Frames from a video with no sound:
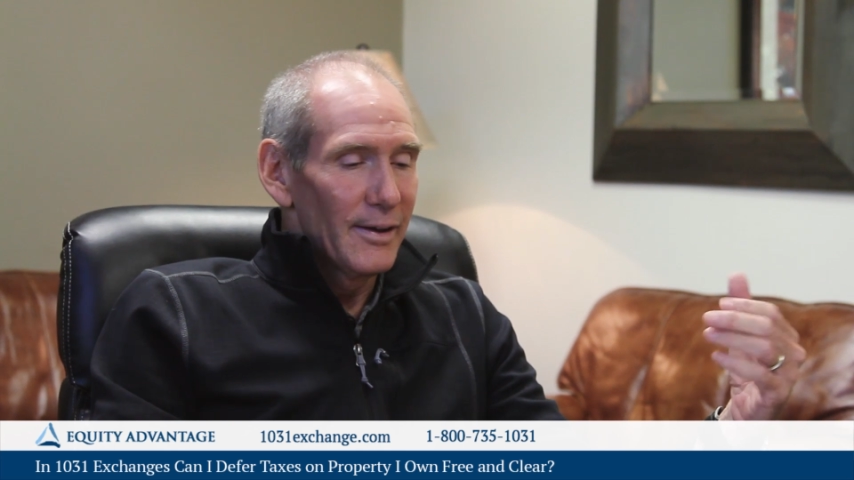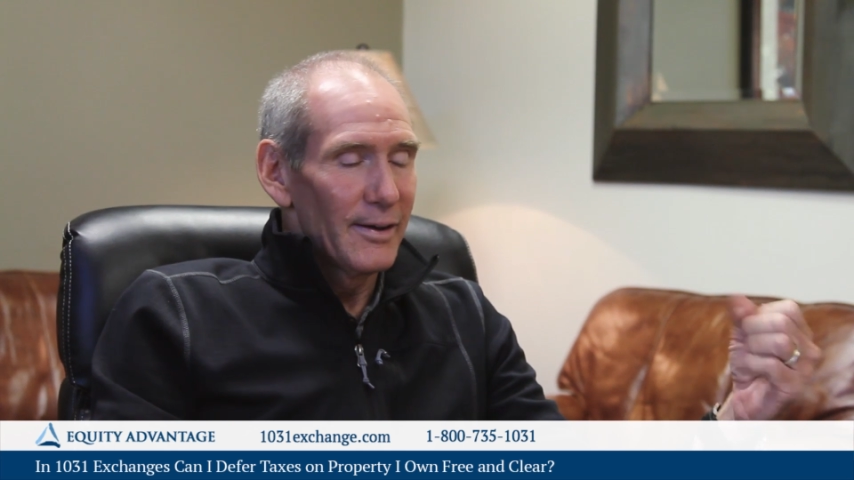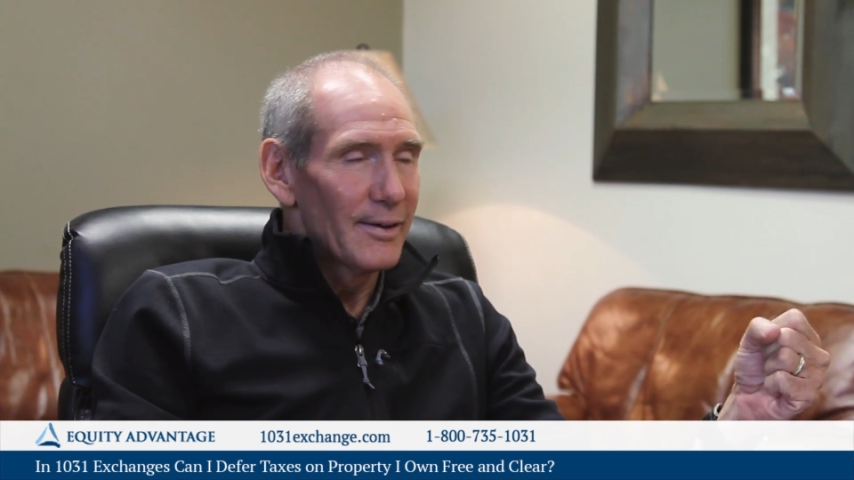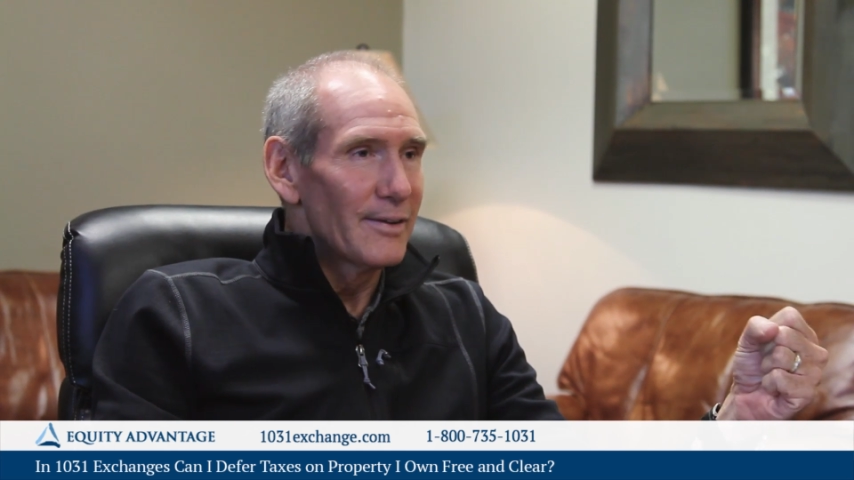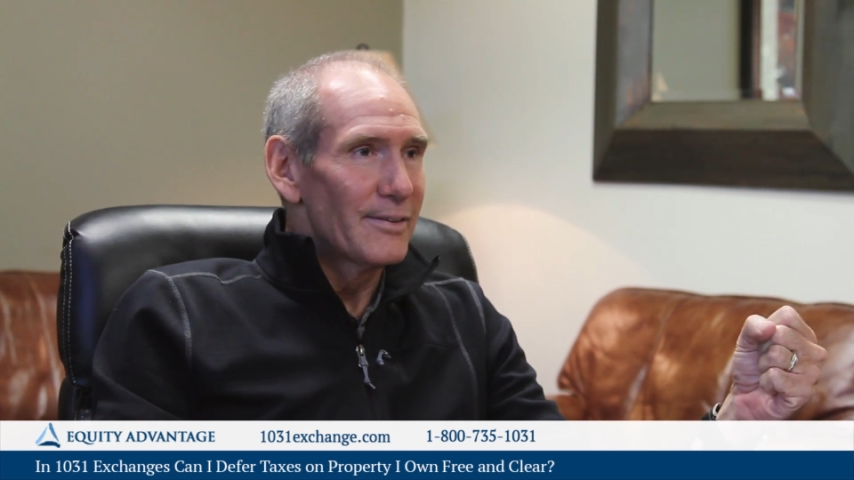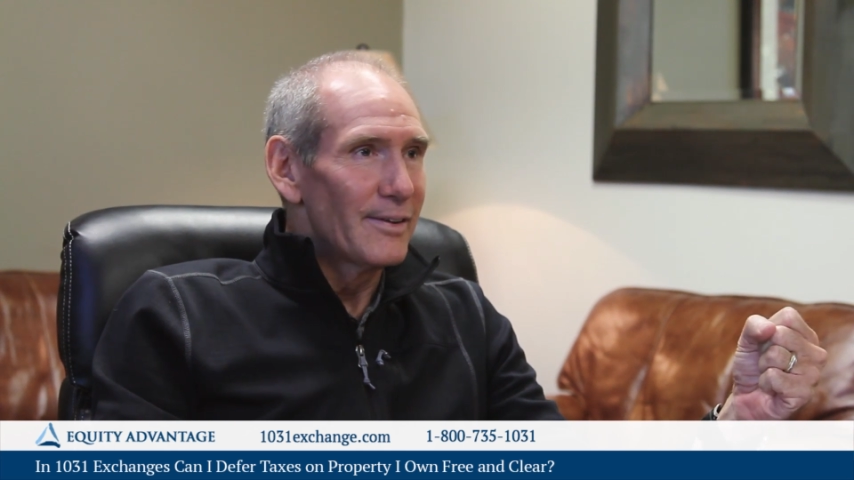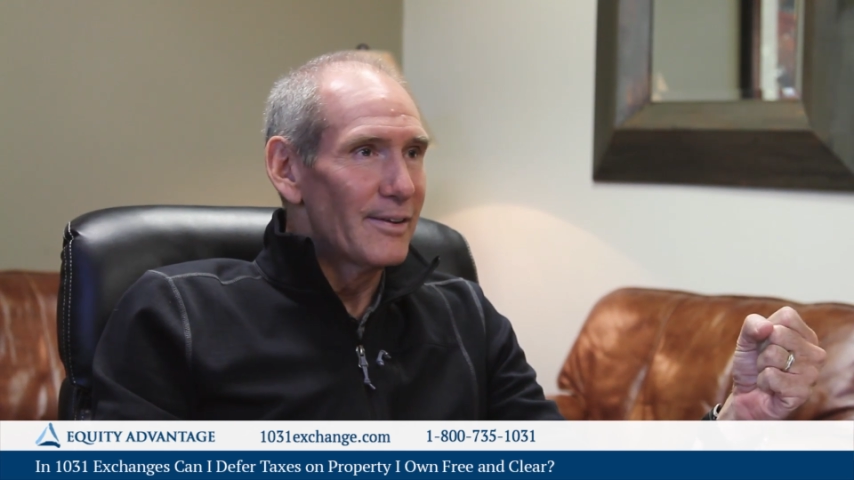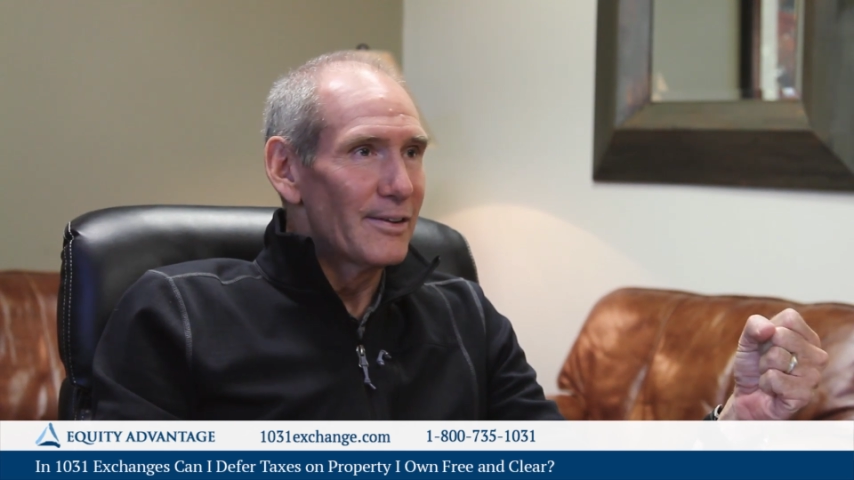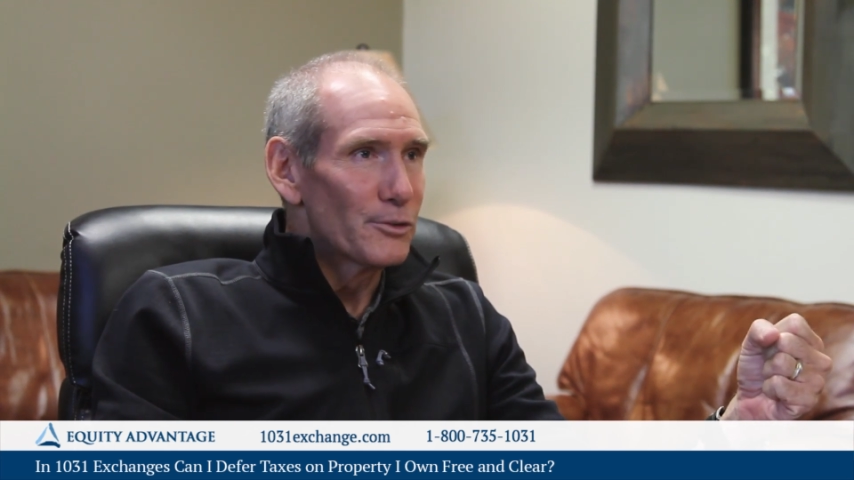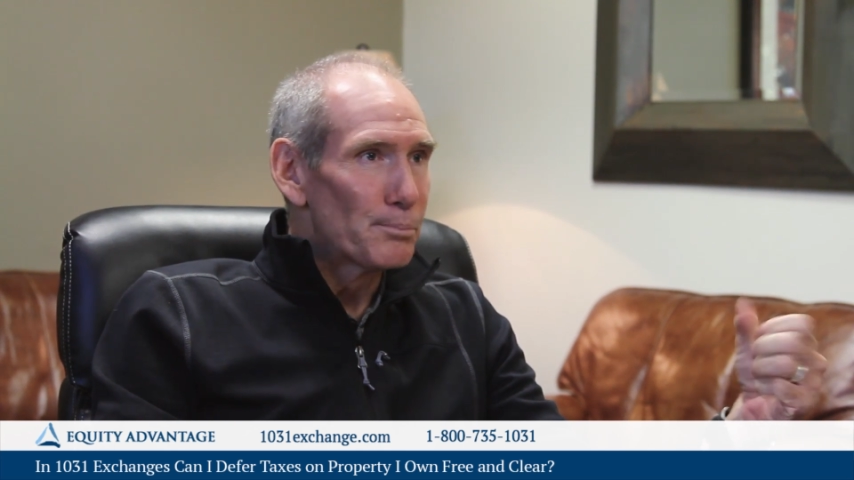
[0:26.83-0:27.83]

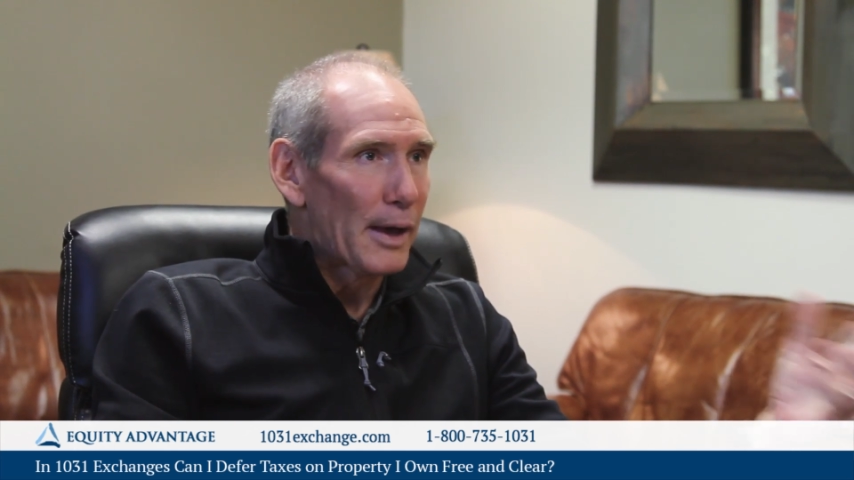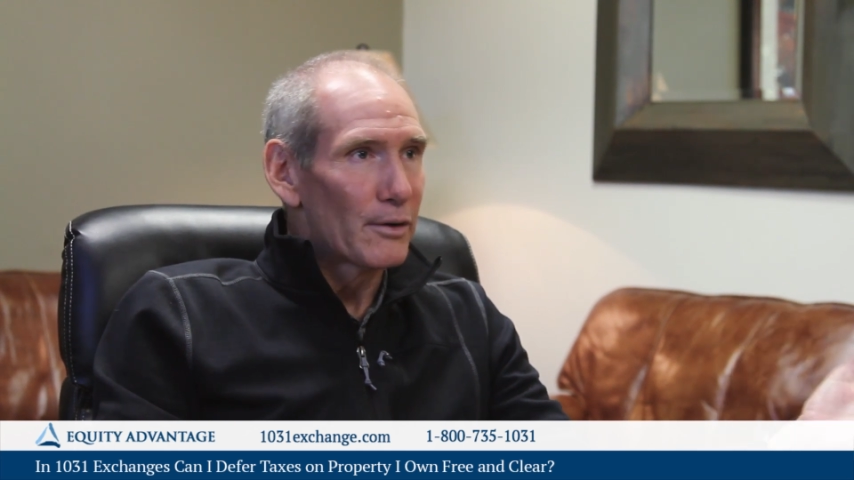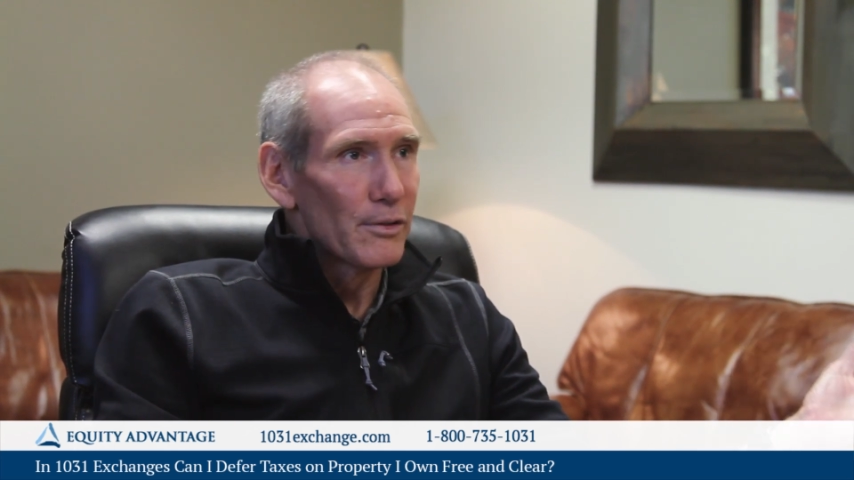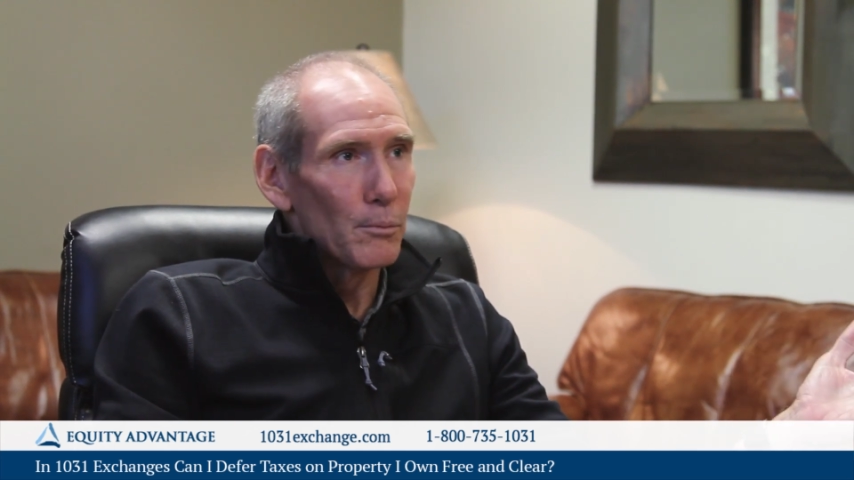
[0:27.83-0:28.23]
it's better